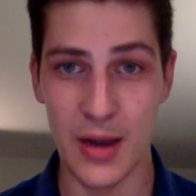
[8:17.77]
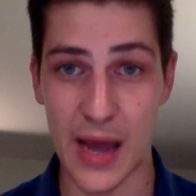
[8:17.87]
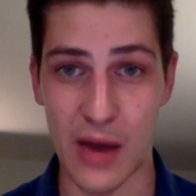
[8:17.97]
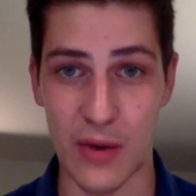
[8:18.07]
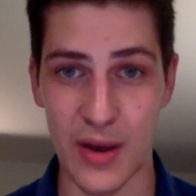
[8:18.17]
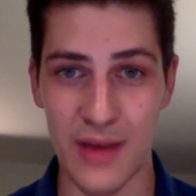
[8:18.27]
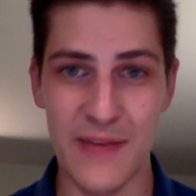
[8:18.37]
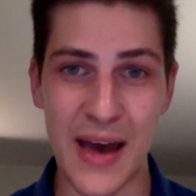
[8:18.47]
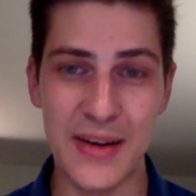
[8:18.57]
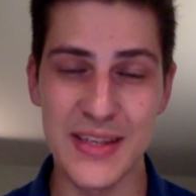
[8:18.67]
Now, if
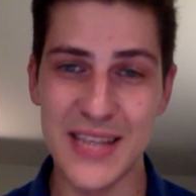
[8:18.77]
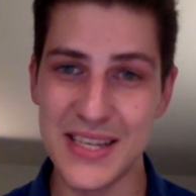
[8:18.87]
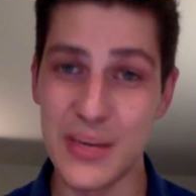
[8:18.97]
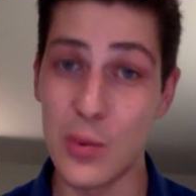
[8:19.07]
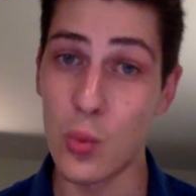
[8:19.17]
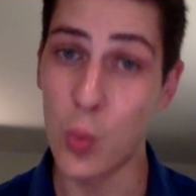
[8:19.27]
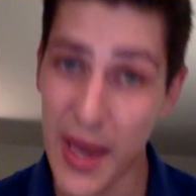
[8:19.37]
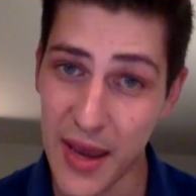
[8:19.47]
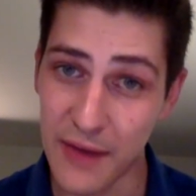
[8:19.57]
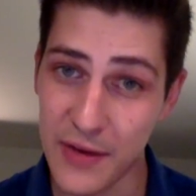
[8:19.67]
that necessity were
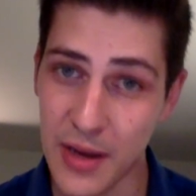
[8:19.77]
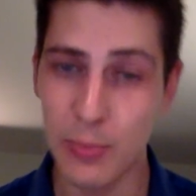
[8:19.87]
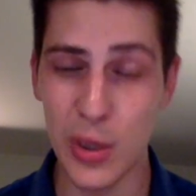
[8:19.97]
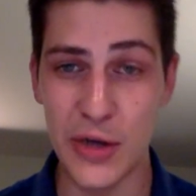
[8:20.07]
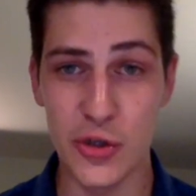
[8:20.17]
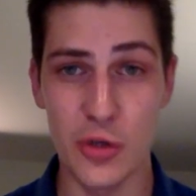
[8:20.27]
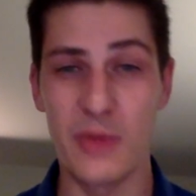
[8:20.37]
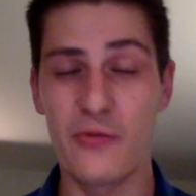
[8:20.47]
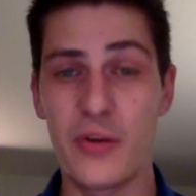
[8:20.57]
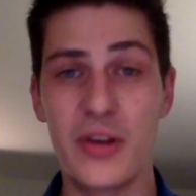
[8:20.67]
waived, players would
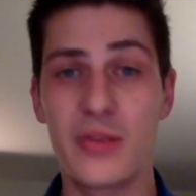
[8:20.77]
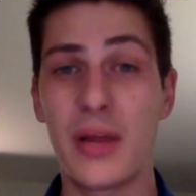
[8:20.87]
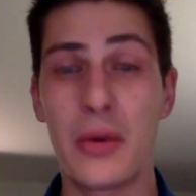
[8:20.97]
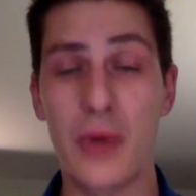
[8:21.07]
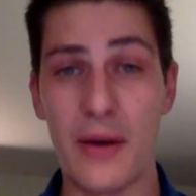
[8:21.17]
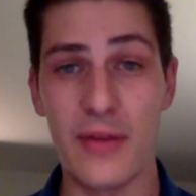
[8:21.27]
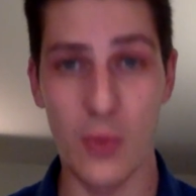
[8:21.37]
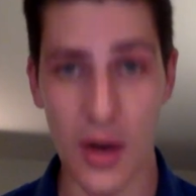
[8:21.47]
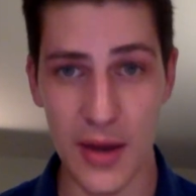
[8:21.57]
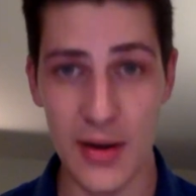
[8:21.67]
be free to play wherever they
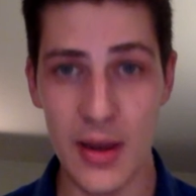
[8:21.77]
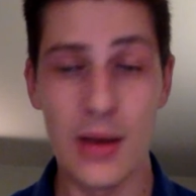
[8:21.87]
want,